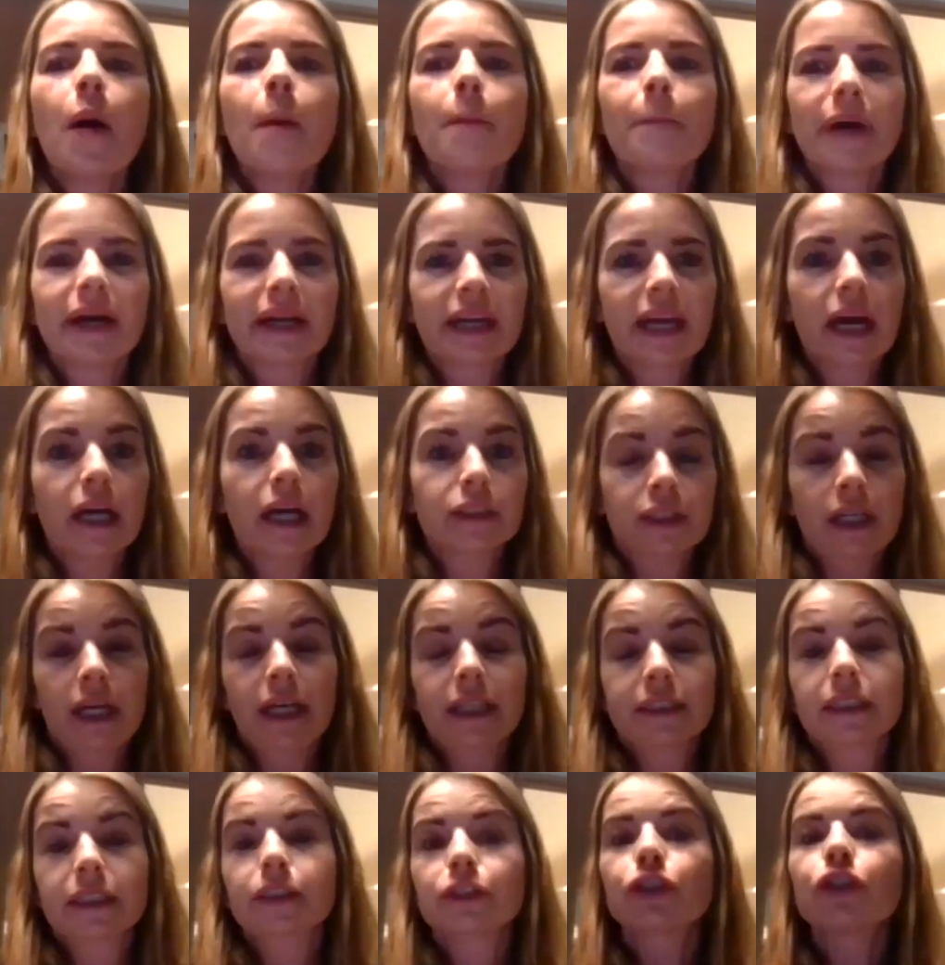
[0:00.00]
but
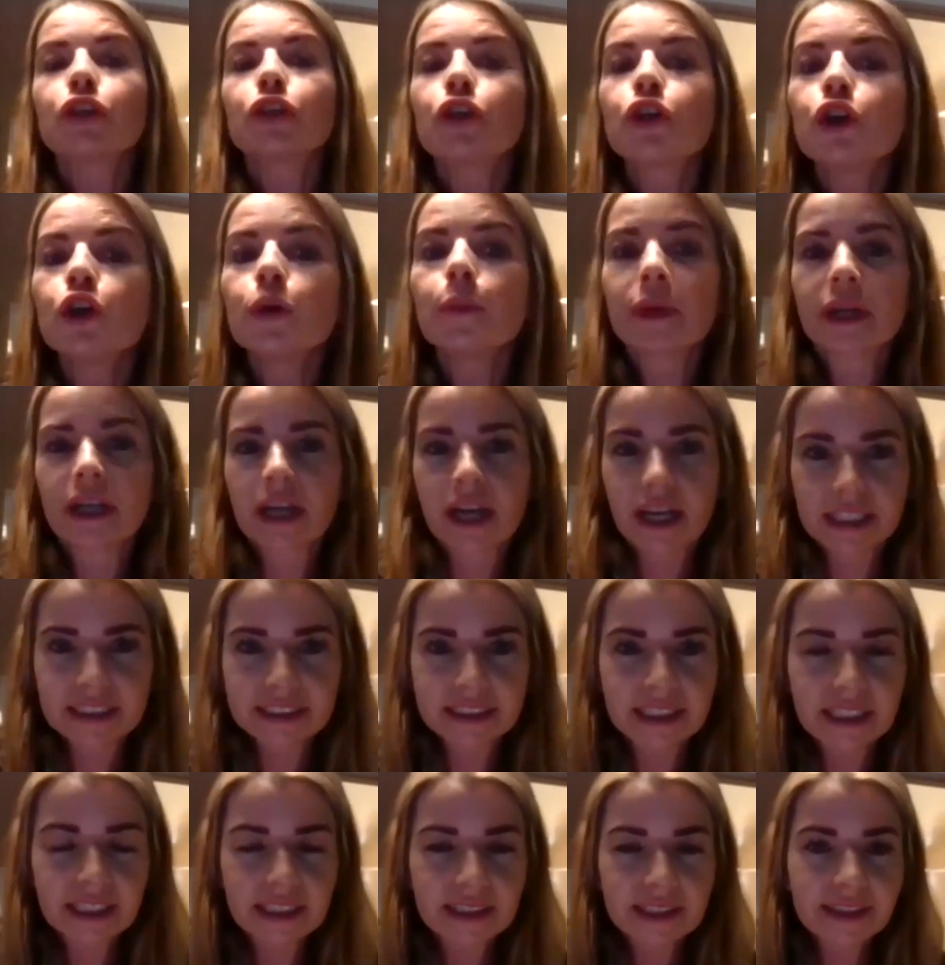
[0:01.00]
as us
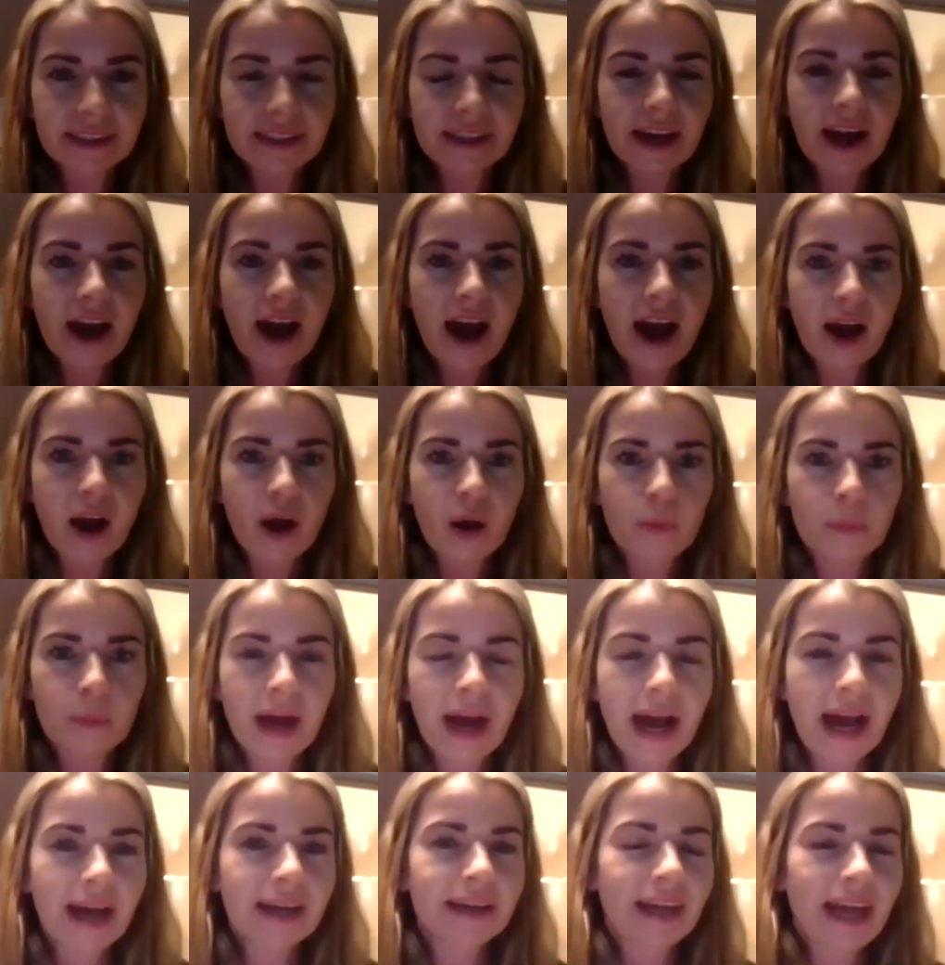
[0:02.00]
humanizing,
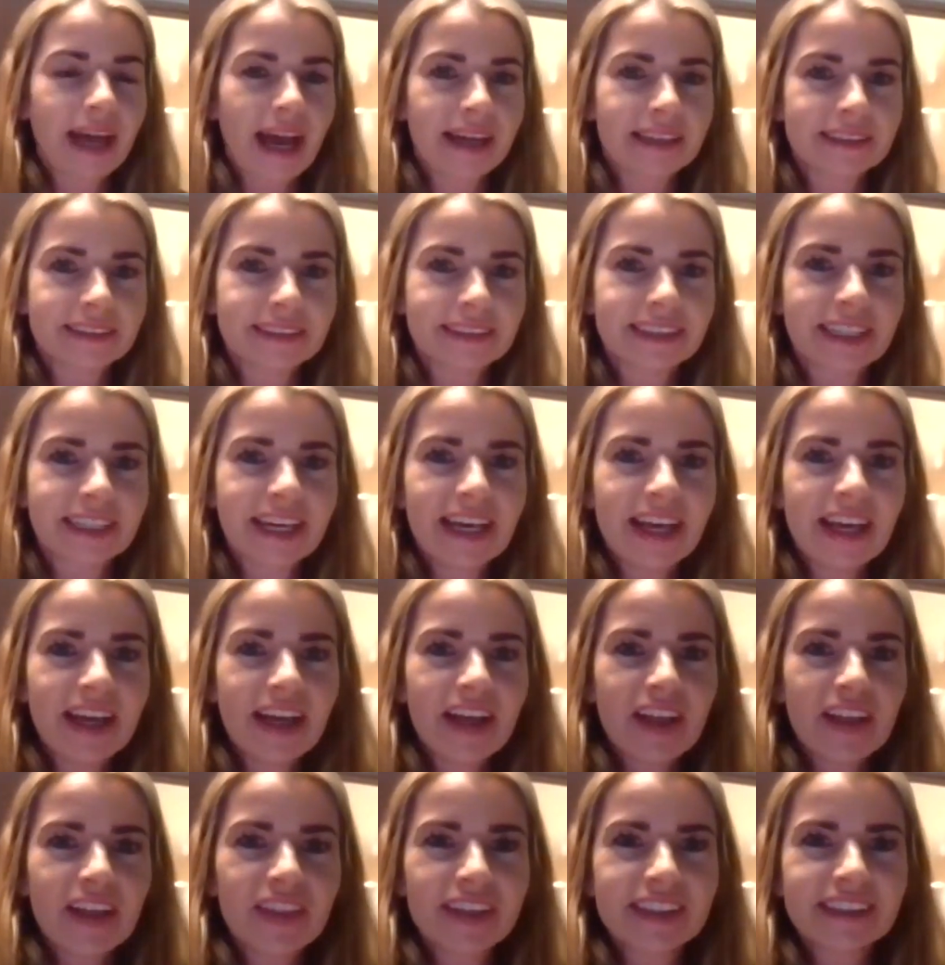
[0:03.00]
and
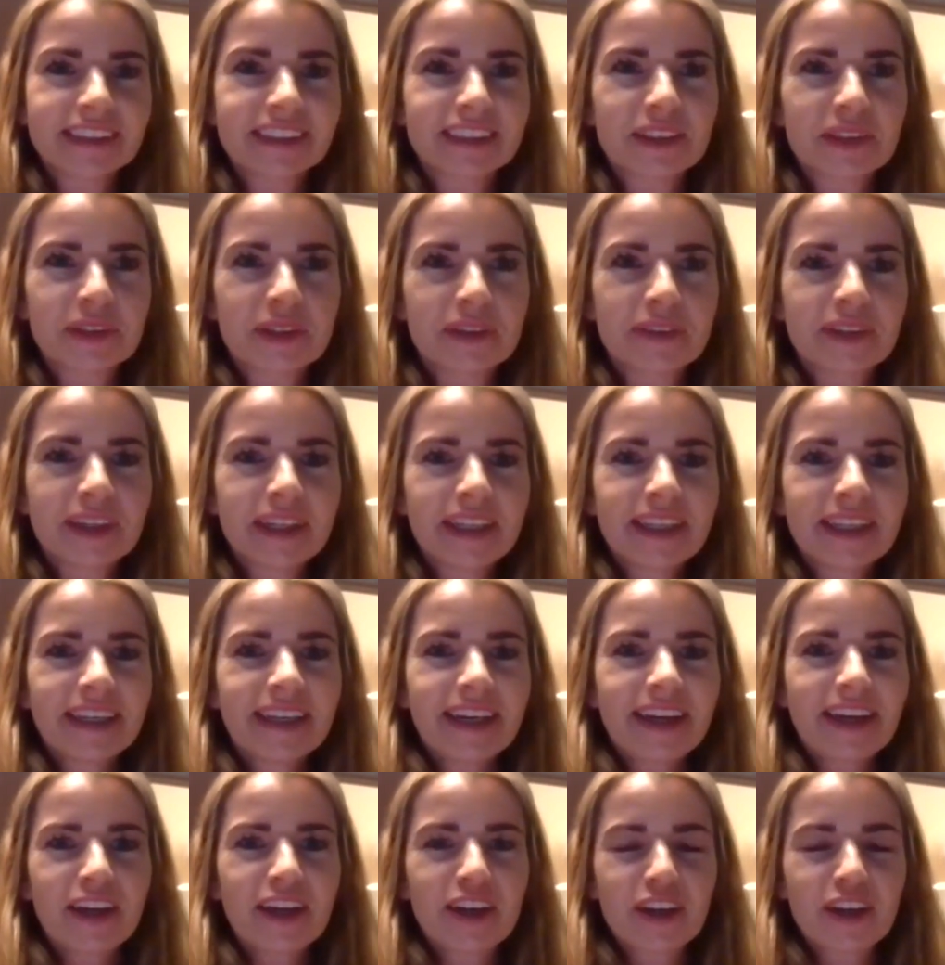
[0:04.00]
this sort of
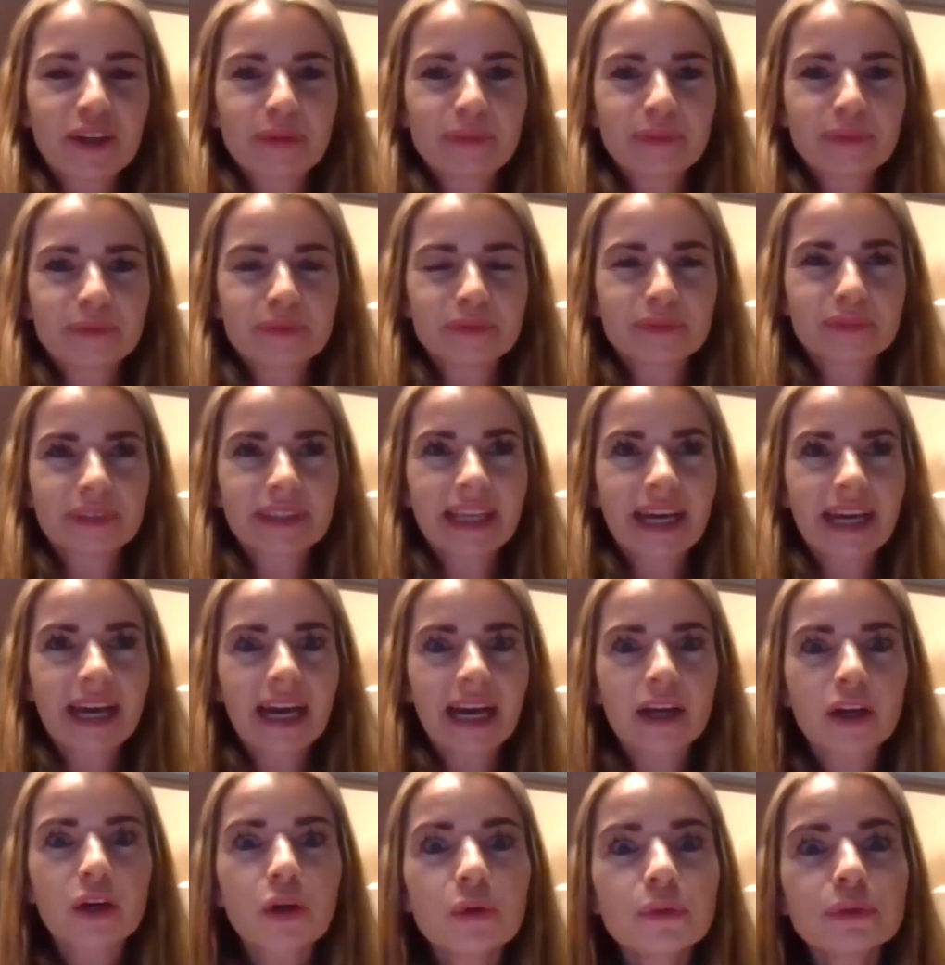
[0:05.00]

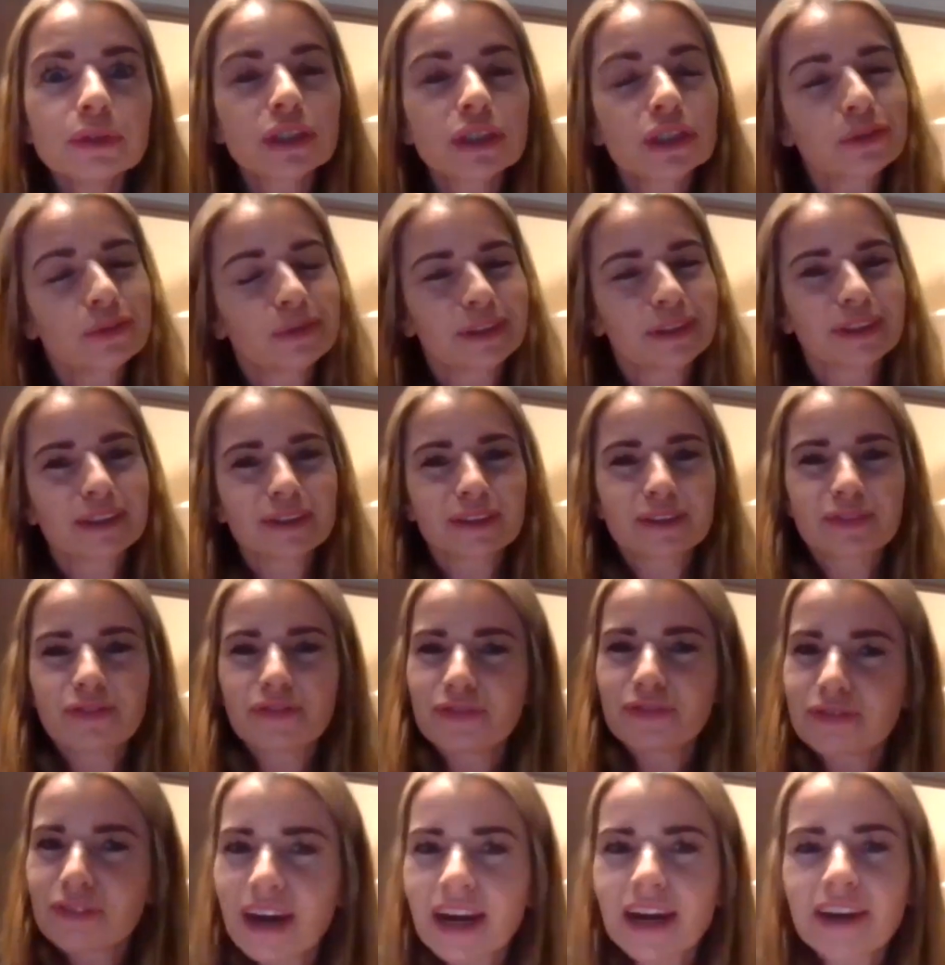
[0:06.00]
a culture was
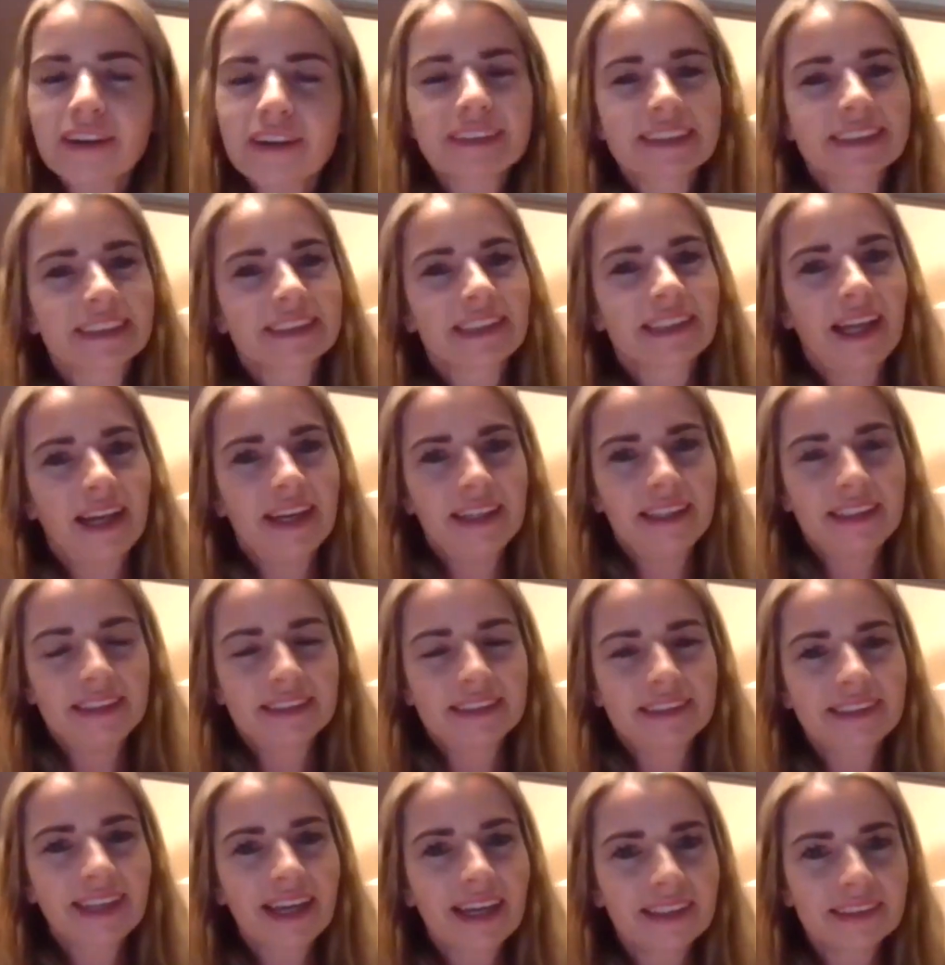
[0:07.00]
very slightly
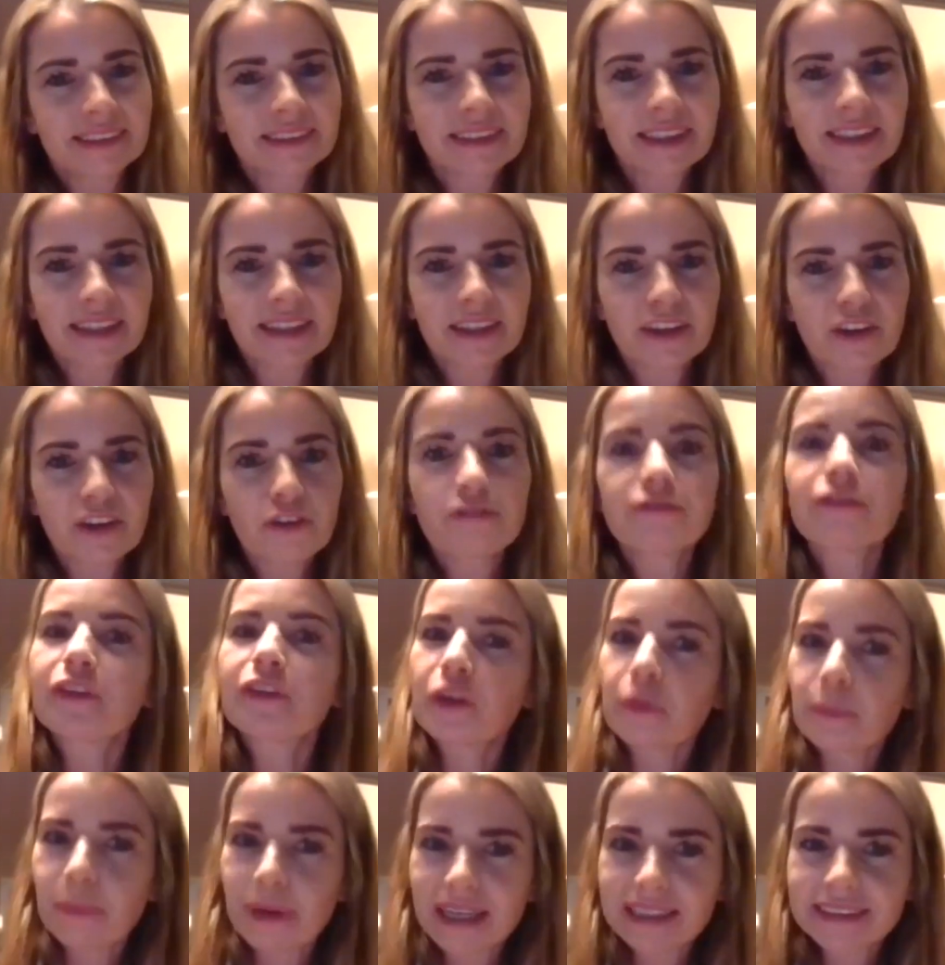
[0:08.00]
changing for
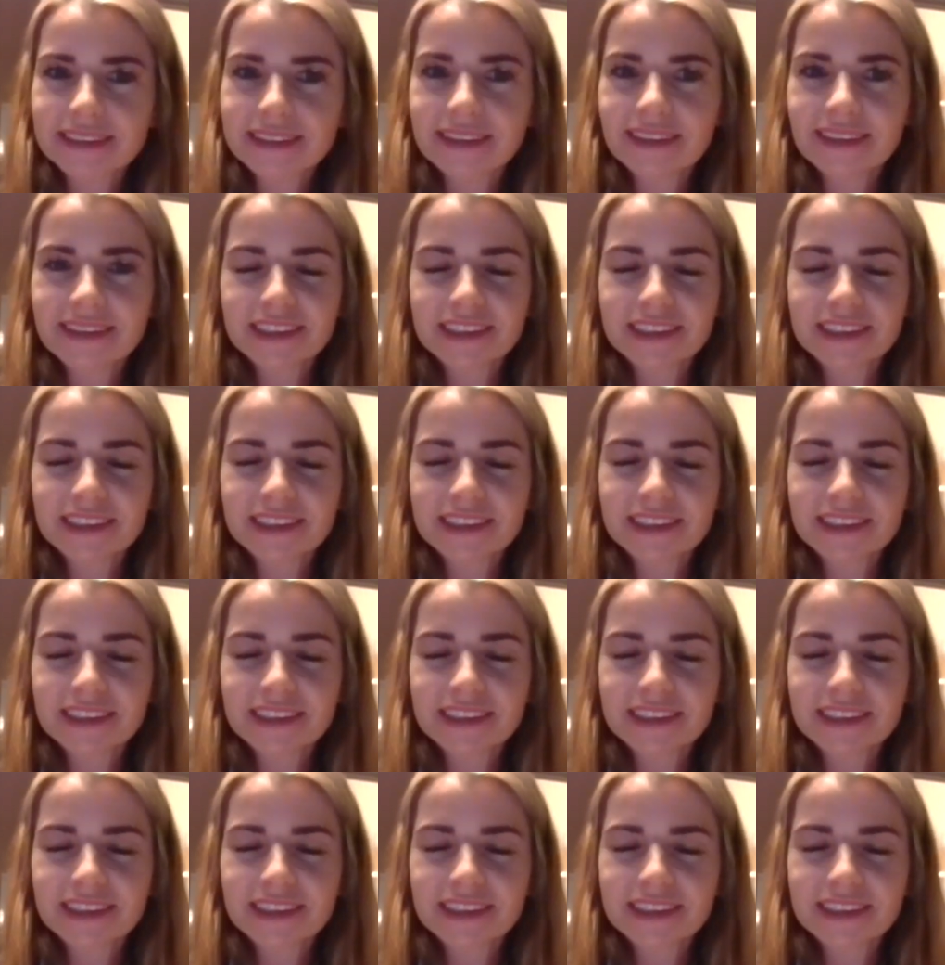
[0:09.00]
the better.